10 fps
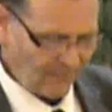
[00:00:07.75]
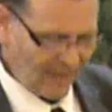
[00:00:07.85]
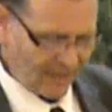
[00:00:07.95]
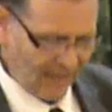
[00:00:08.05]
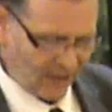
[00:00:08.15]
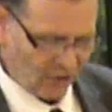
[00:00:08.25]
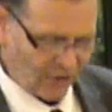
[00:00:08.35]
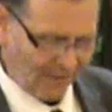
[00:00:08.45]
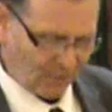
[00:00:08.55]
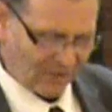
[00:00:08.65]
Ezekiel
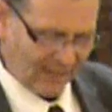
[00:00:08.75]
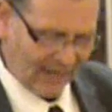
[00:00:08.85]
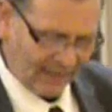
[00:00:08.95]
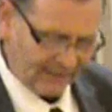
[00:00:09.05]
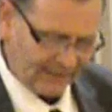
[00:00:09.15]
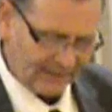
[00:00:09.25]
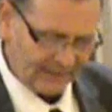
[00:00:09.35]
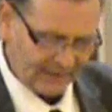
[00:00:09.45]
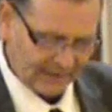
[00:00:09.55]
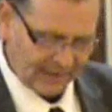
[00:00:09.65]
chapter 10,
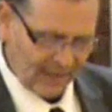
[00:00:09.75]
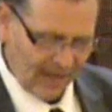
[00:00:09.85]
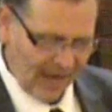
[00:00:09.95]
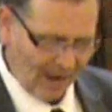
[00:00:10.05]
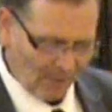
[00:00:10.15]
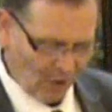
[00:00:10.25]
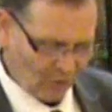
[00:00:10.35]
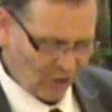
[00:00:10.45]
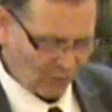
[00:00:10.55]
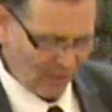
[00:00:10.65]
and I'm going
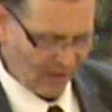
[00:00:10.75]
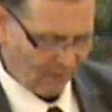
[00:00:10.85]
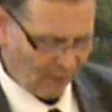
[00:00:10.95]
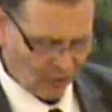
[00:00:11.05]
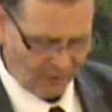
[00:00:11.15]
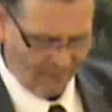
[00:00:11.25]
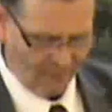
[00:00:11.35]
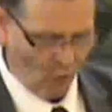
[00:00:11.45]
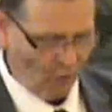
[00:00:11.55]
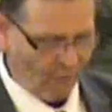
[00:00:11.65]
to just read the first
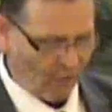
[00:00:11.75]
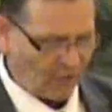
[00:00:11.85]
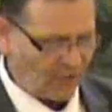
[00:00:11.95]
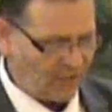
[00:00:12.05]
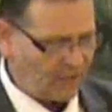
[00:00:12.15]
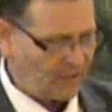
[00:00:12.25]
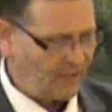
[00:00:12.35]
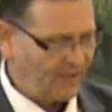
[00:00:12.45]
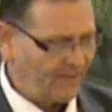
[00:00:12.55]
four verses